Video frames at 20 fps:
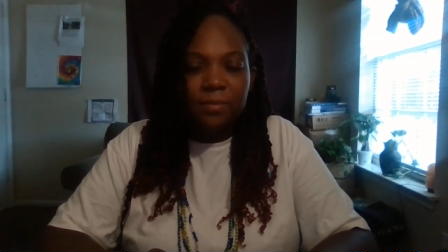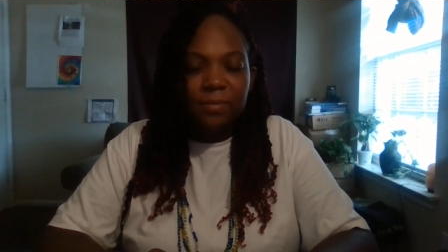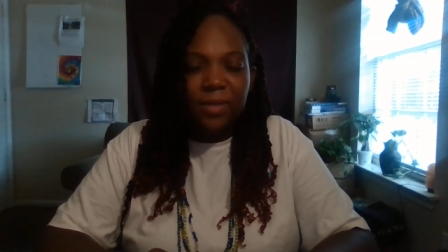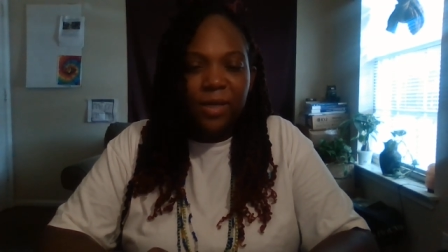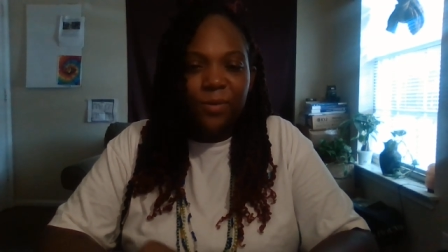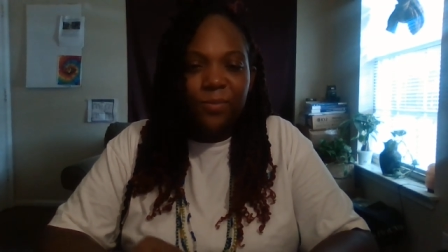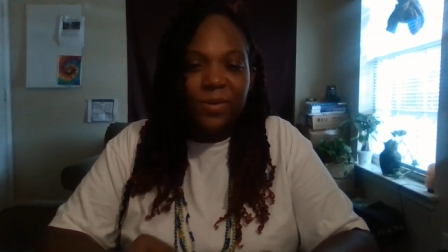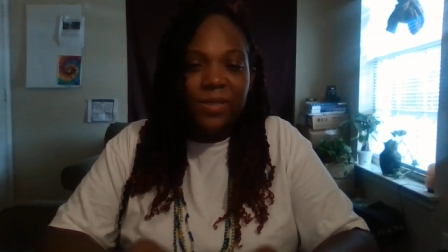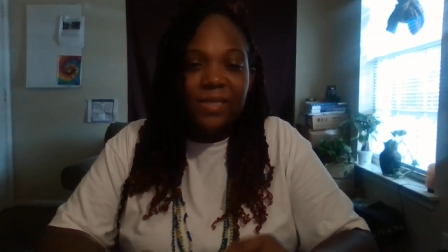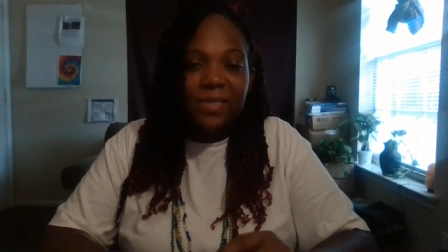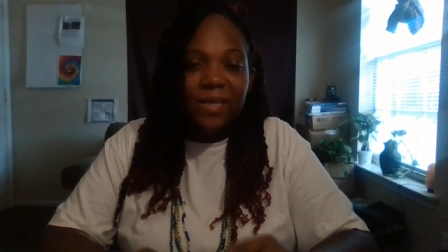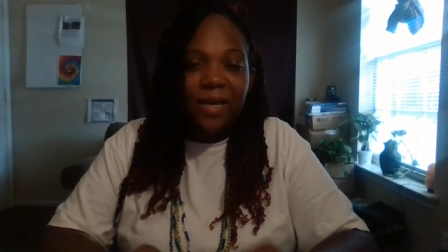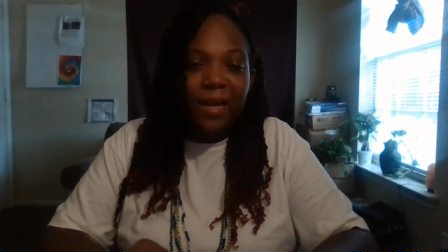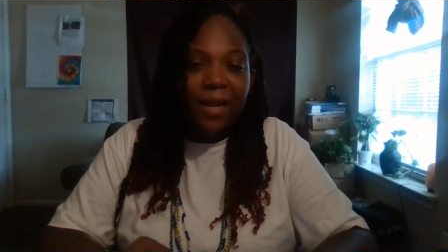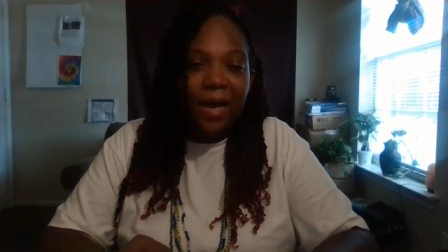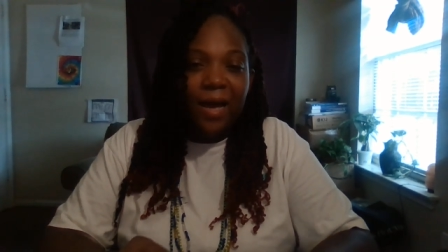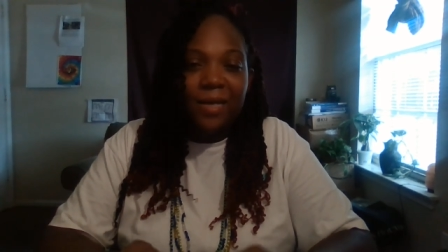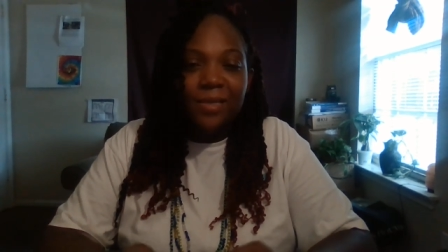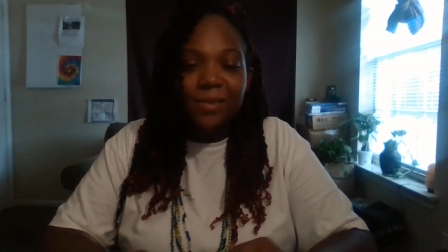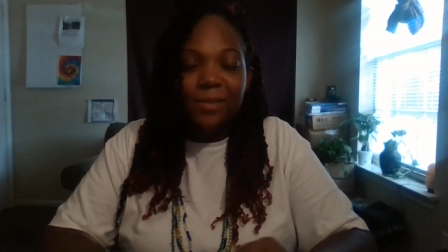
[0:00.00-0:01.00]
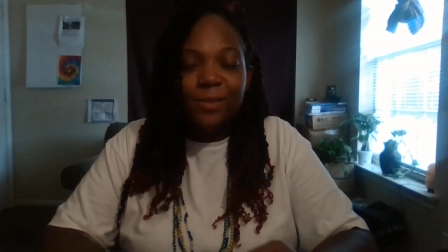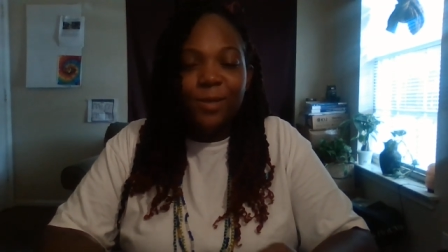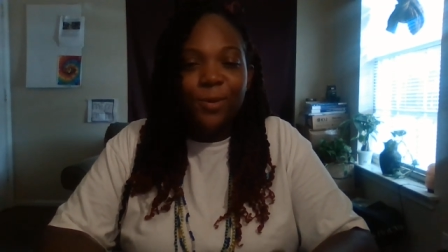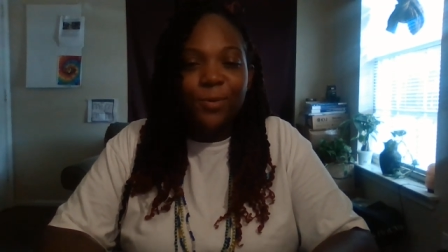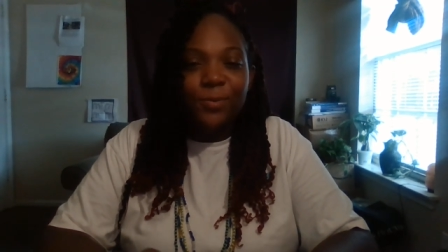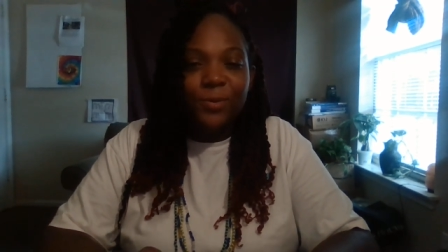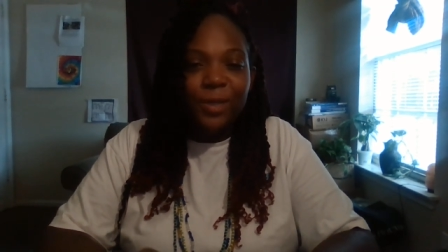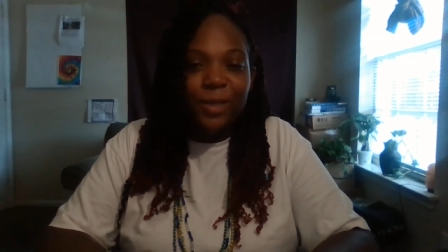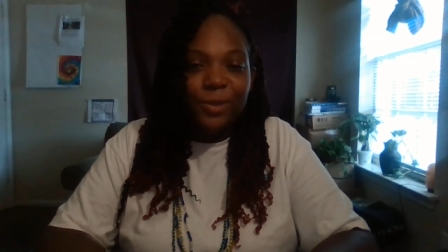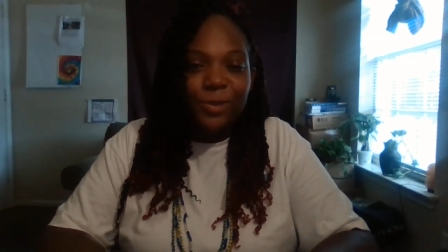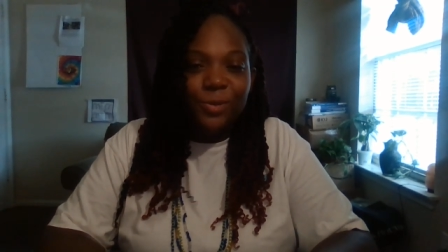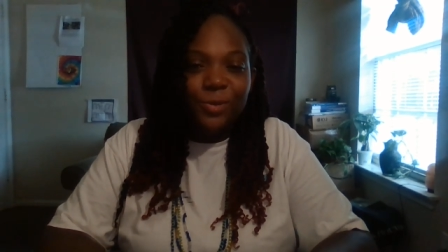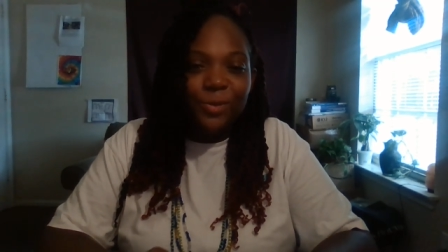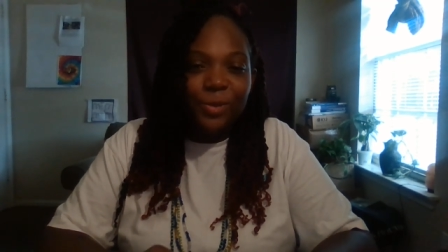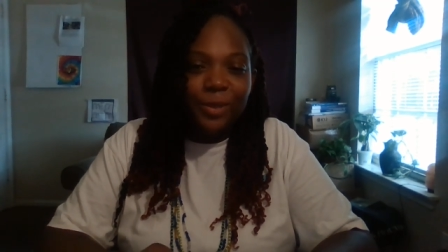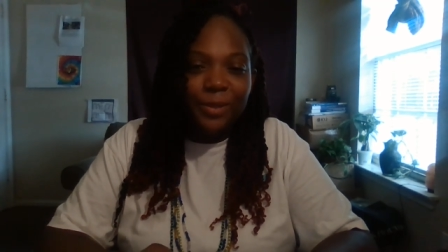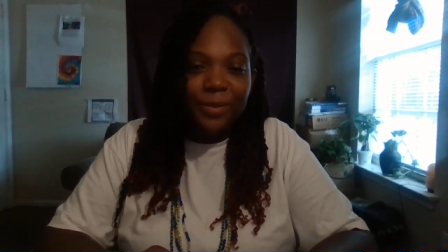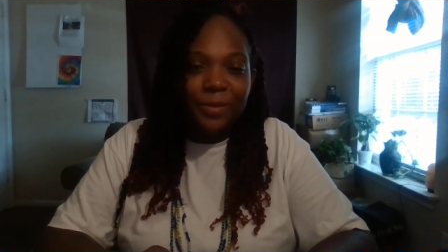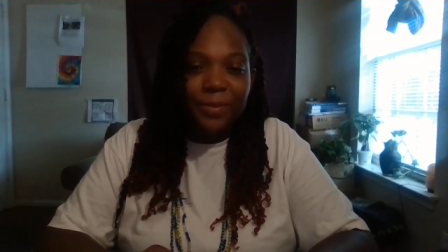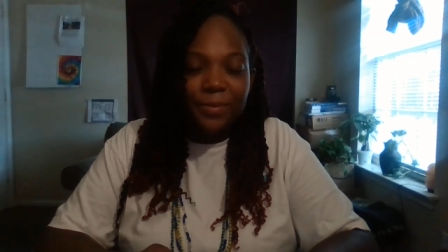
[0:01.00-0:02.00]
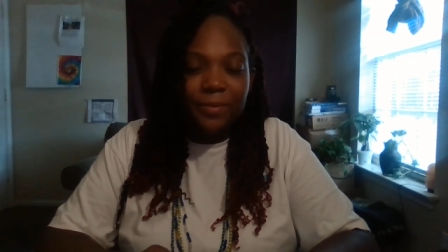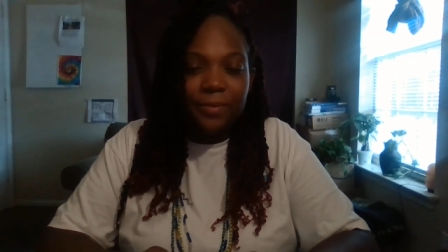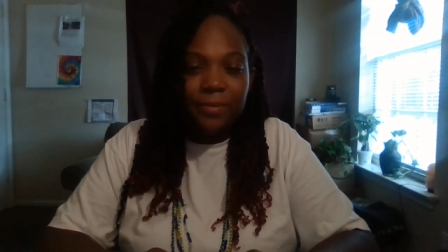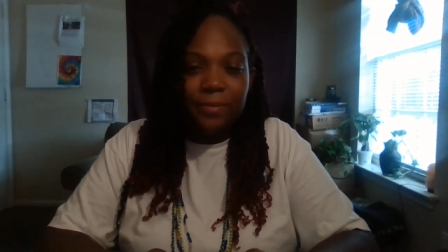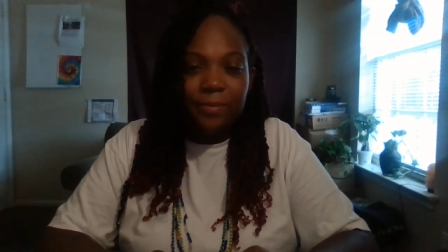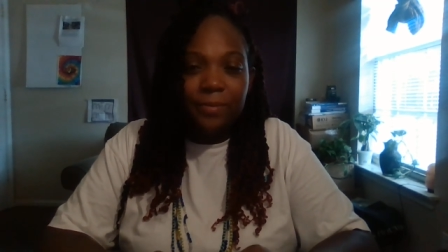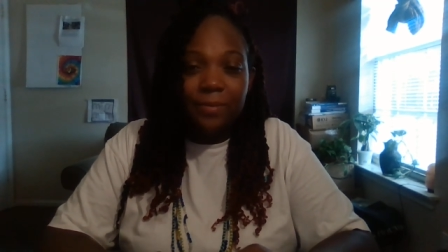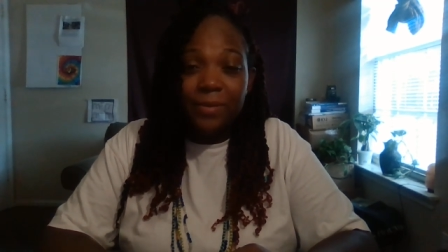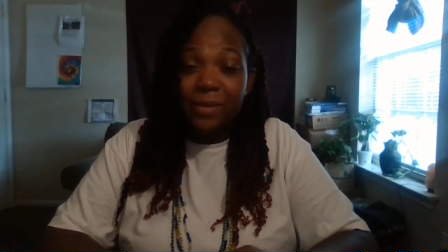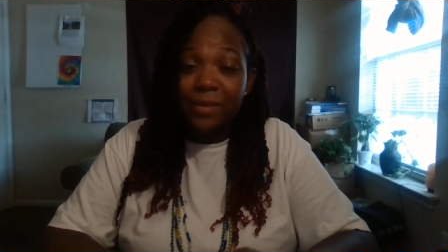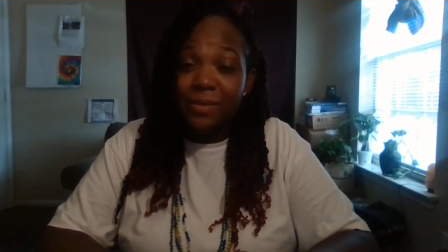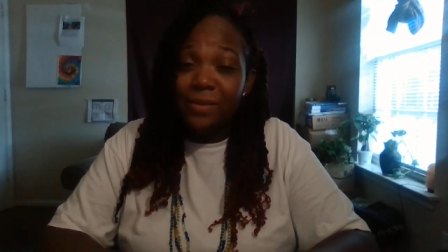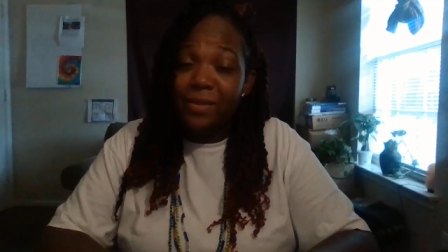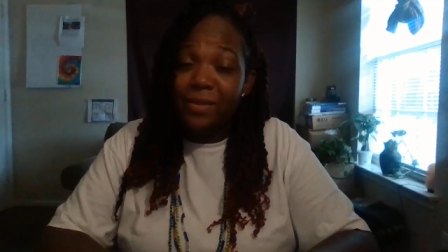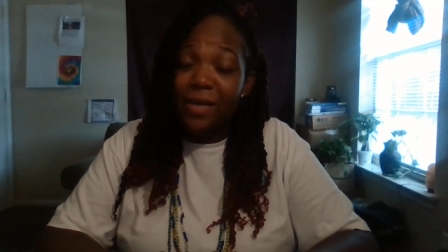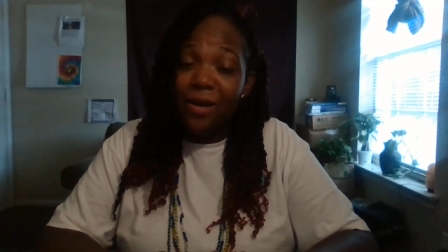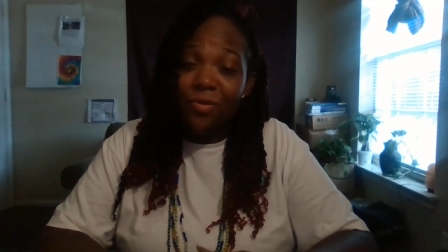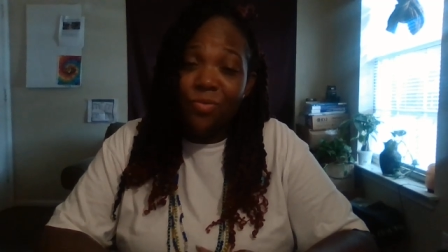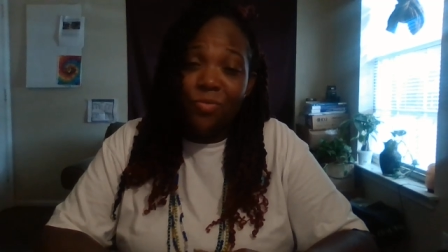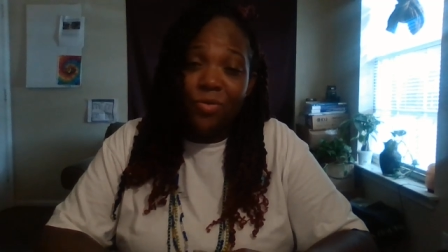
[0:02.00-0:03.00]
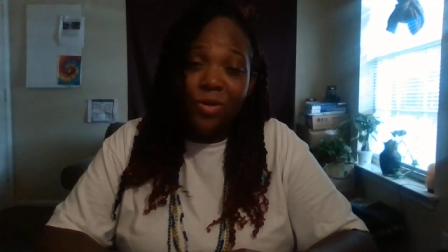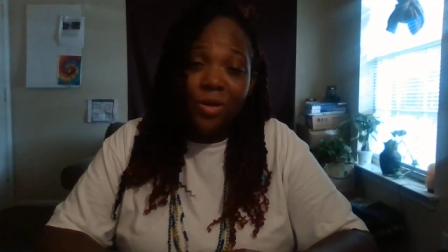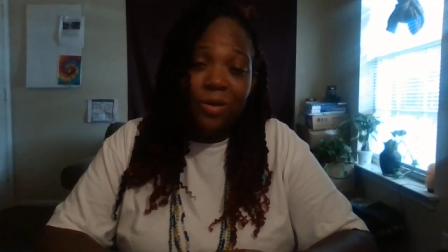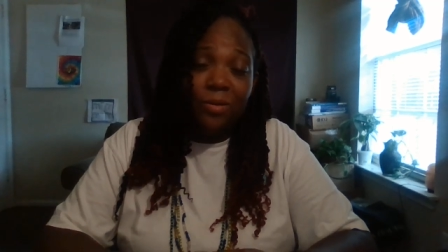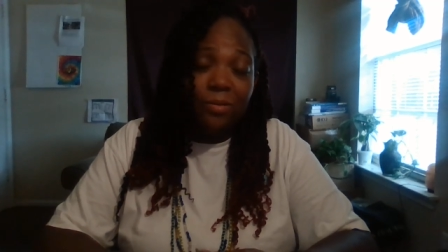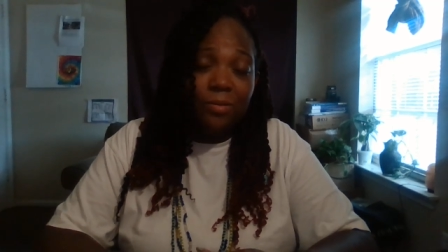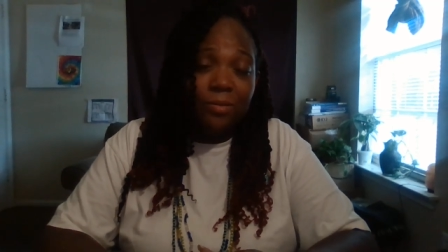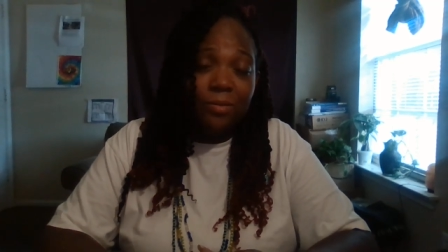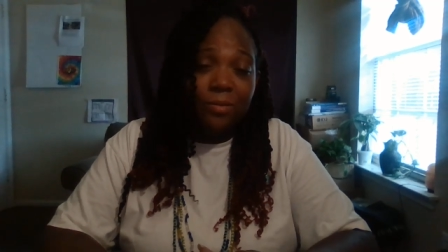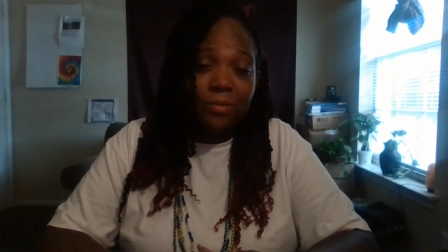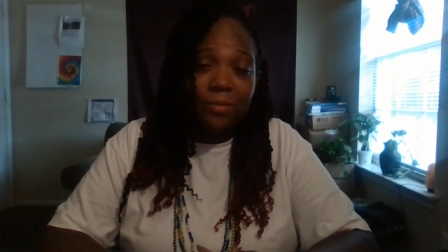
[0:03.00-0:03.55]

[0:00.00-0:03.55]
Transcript: That we tell ourselves that's real. It's not real.